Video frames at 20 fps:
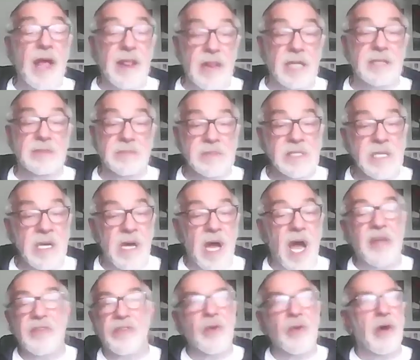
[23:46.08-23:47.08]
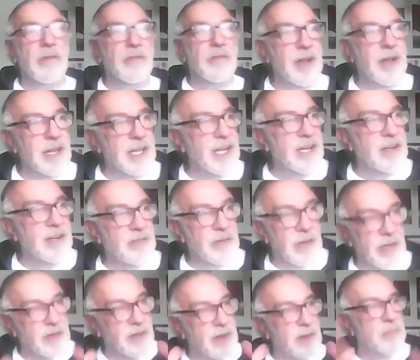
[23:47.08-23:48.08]
exactly. I saw a really
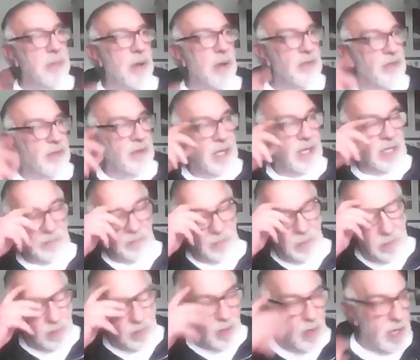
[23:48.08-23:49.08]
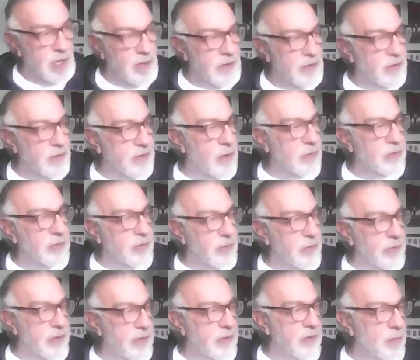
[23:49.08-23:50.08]
interesting post on one of the
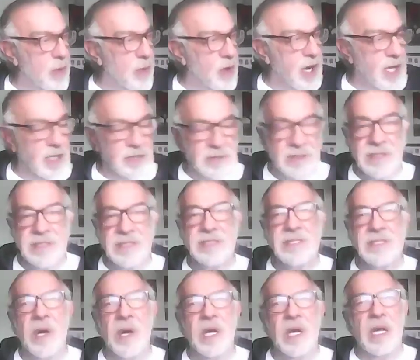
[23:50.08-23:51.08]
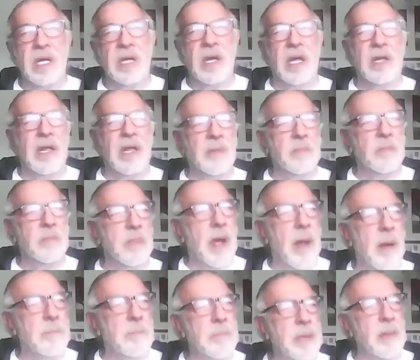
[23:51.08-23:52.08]
socials this morning.
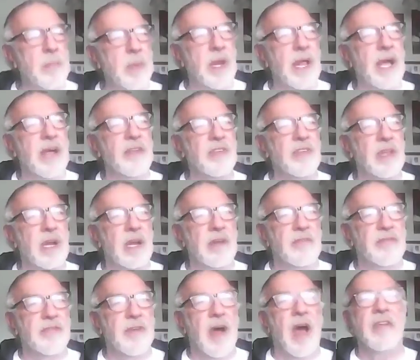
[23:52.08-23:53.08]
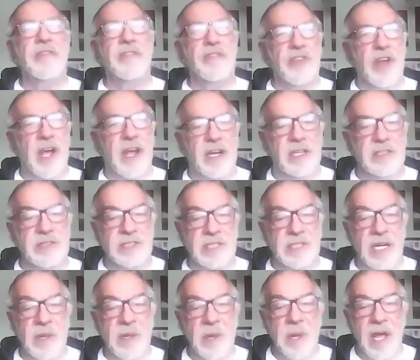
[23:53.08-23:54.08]
People asking if I've
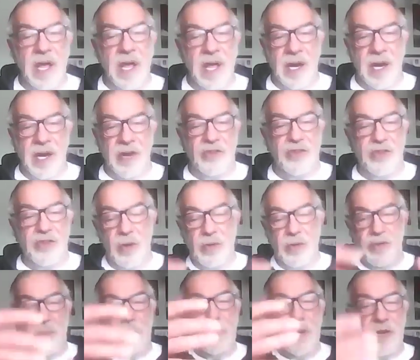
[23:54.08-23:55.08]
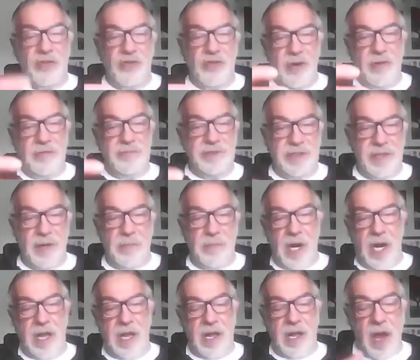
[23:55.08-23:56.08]
changed, and it shows a picture of
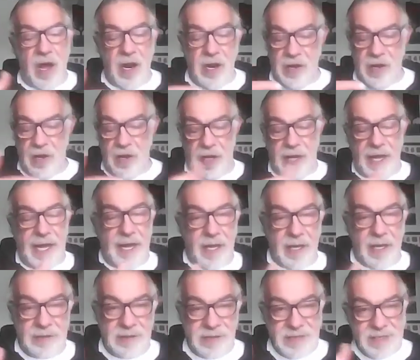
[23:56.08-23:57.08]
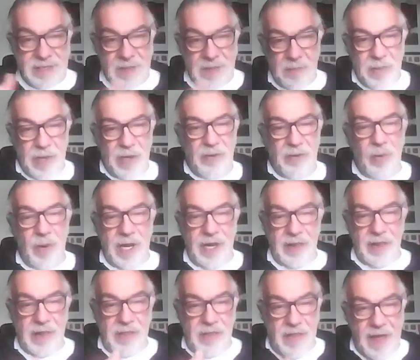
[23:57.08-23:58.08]
somebody cutting the link
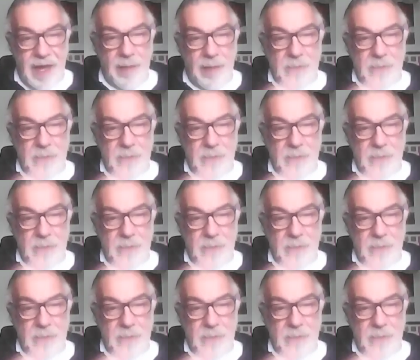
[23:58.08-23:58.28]
between